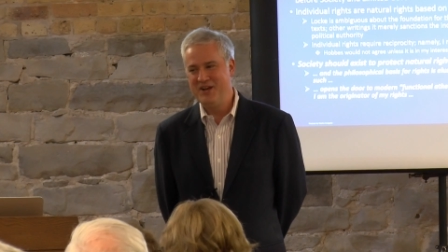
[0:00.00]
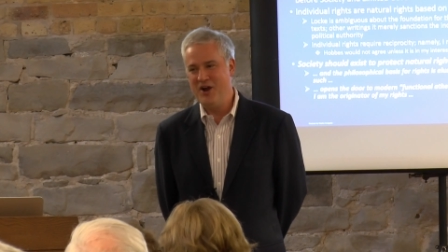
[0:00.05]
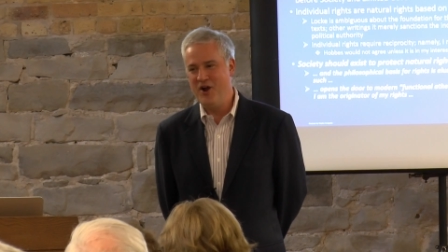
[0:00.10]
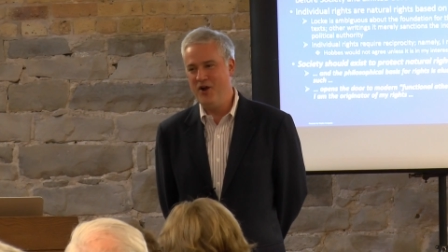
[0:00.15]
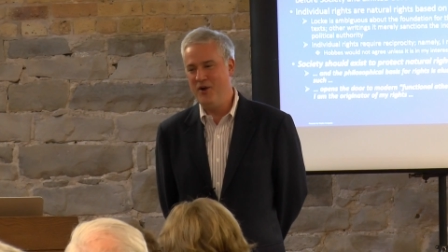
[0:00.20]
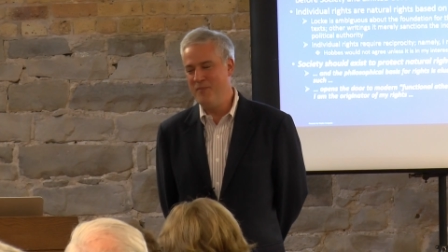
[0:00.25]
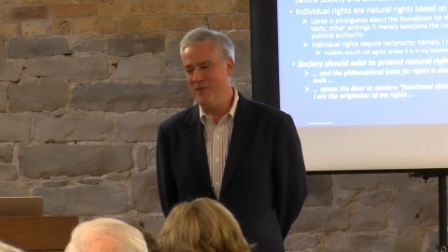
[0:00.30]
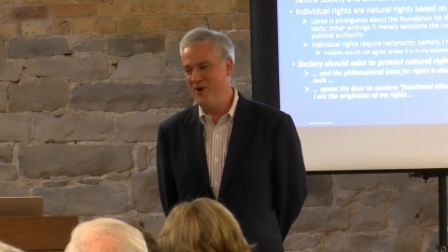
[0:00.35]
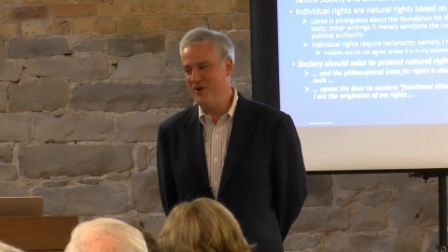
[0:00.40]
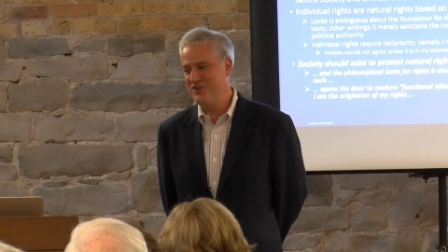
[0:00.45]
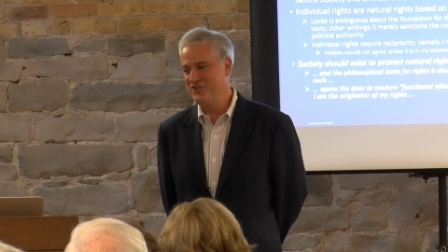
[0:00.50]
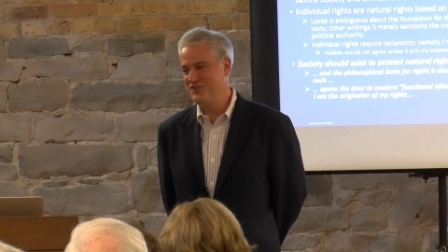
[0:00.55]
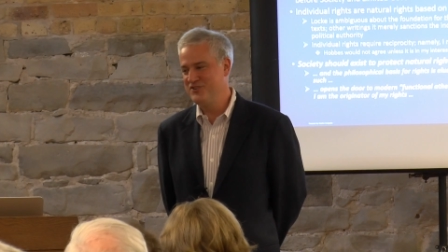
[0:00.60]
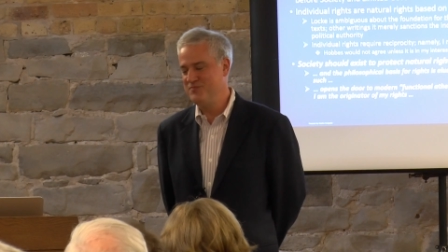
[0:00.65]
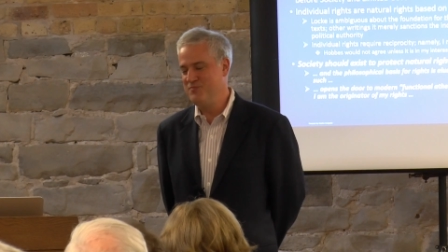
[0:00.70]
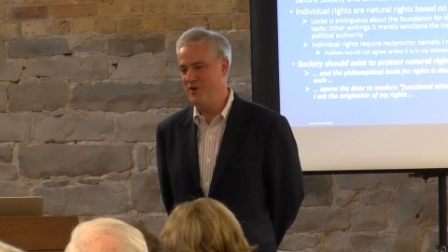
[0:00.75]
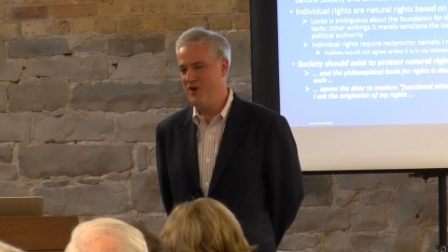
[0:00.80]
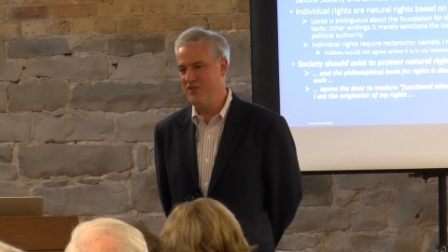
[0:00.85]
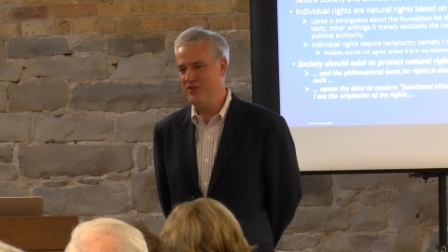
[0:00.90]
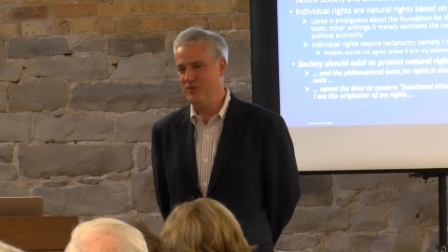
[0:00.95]
Karl
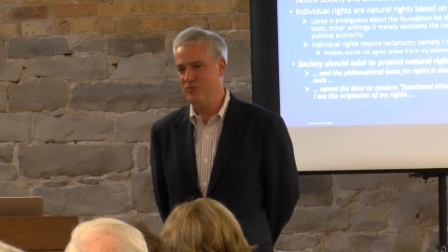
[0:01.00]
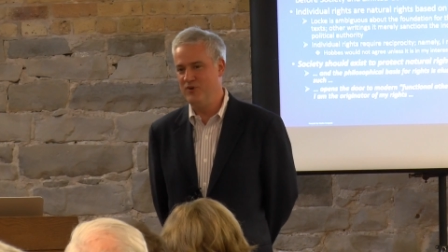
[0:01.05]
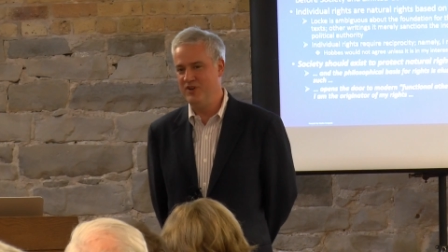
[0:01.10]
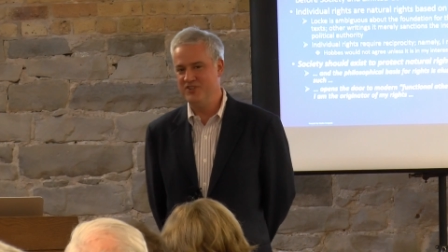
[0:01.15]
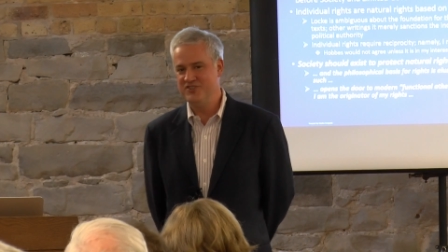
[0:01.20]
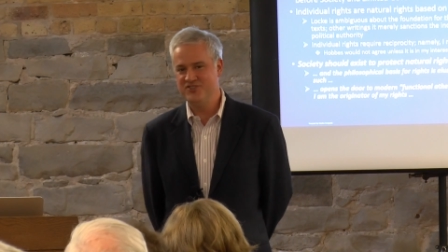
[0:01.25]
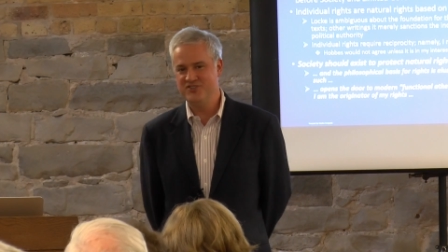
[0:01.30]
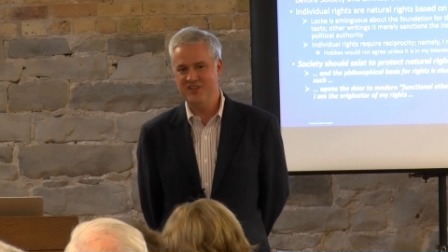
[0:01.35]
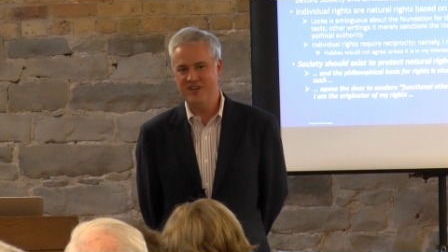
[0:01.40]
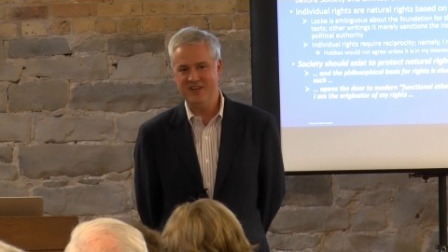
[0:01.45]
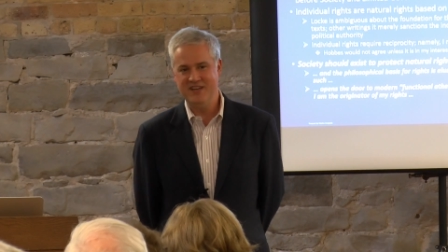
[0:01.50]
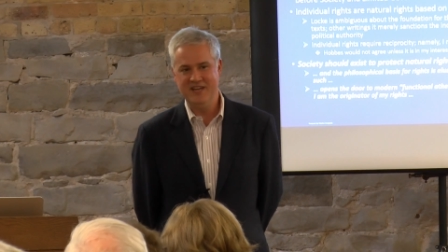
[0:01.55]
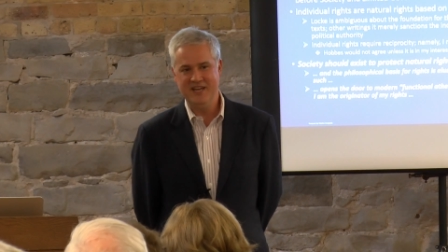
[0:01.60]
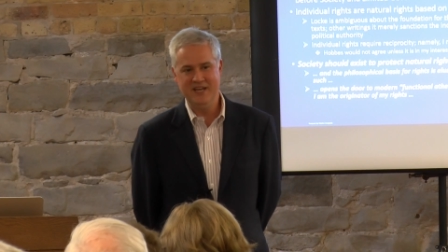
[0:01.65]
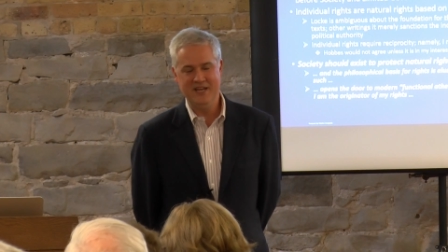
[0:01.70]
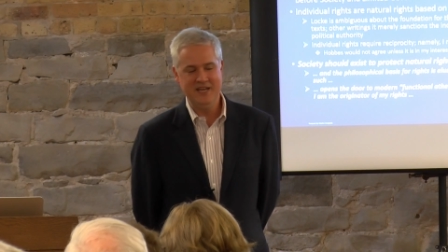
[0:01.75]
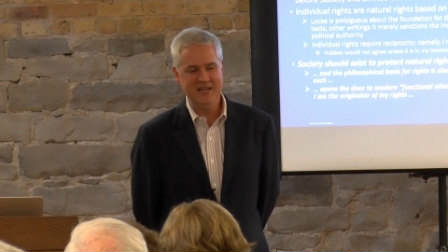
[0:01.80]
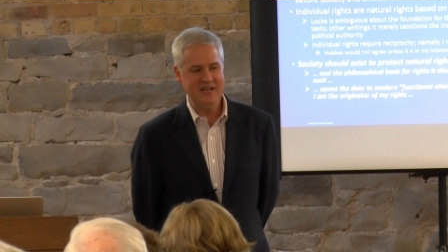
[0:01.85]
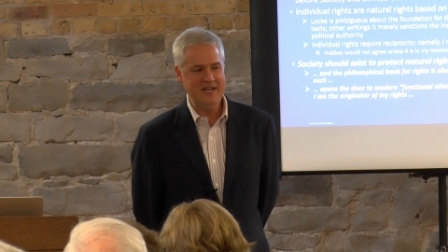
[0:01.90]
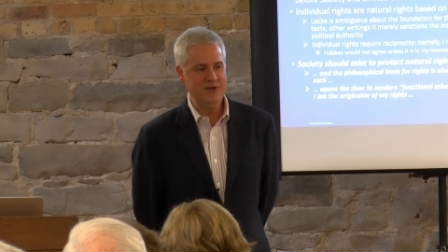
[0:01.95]
Marx's mother once said,
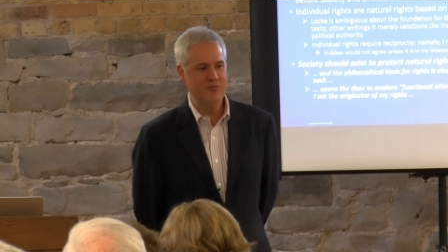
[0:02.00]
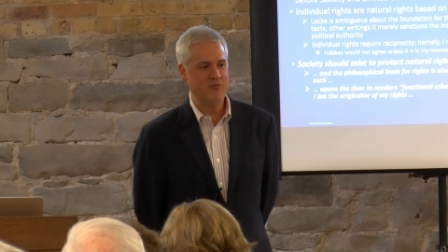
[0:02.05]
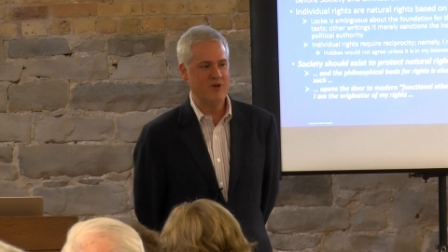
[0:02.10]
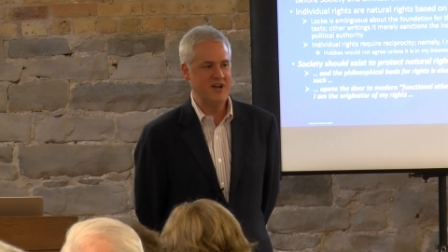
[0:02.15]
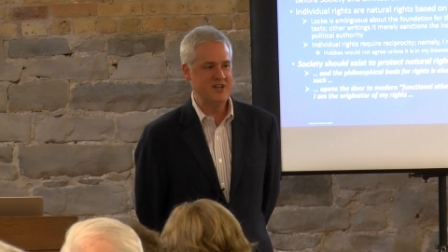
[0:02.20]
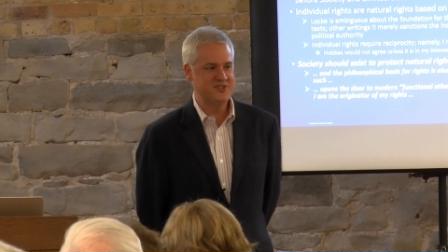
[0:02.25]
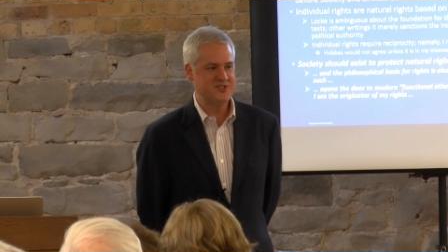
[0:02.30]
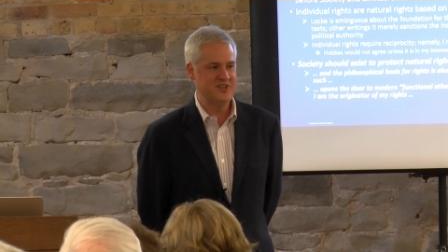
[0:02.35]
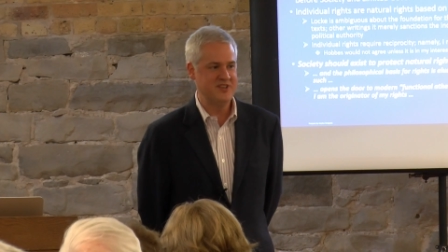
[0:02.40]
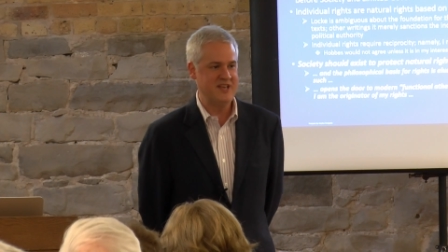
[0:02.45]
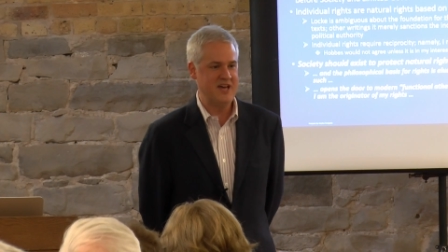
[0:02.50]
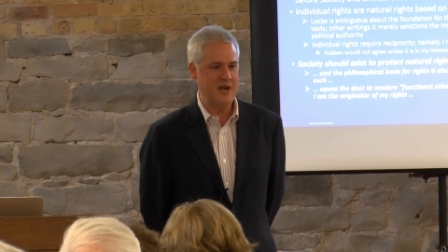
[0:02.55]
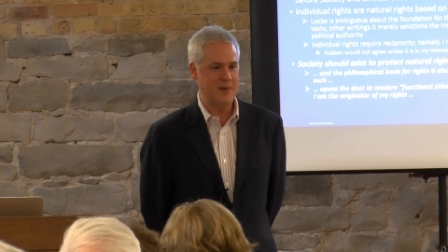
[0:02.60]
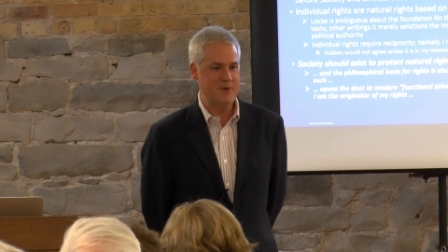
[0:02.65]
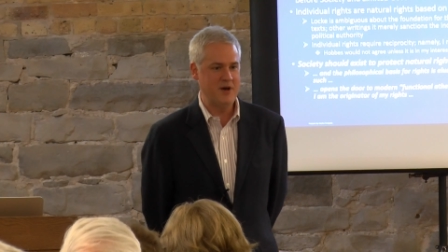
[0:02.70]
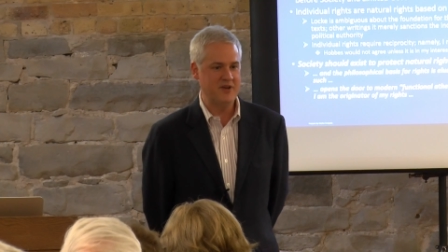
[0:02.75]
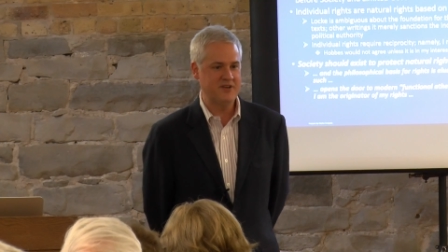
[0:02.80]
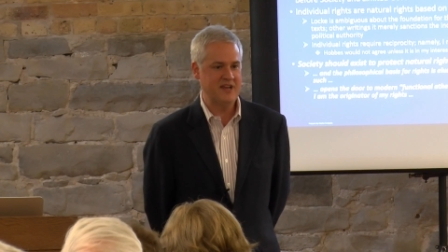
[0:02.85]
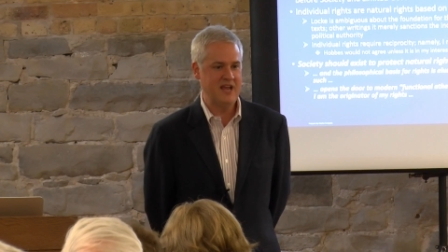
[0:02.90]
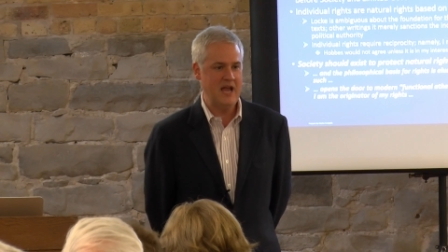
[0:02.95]
he, he writes a lot
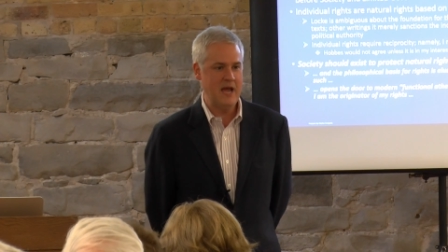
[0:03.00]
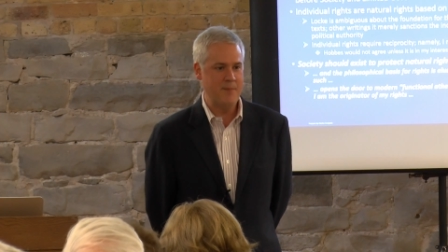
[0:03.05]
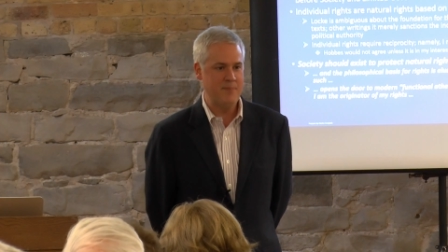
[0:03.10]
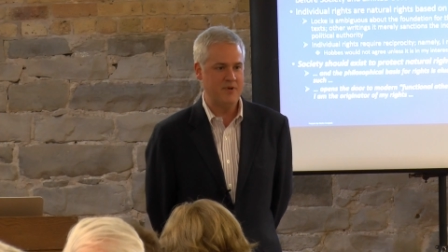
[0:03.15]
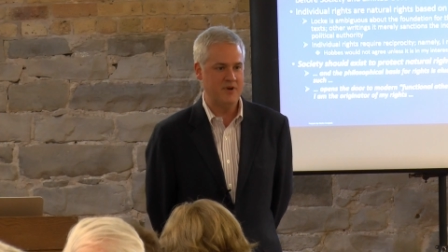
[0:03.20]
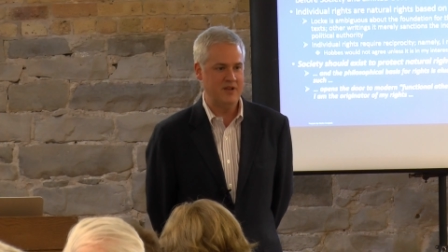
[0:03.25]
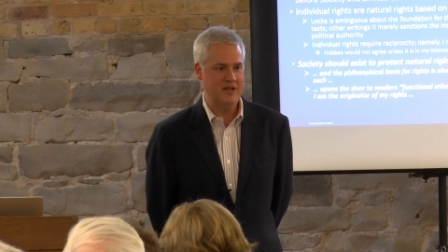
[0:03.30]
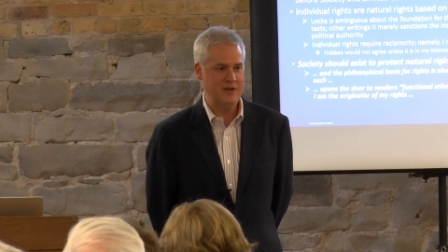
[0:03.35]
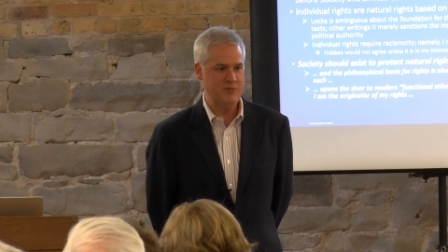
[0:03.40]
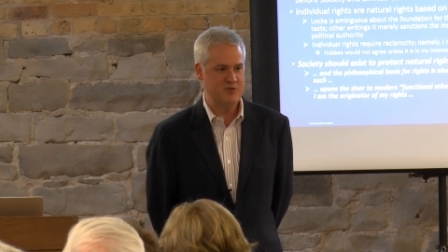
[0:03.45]
about capital.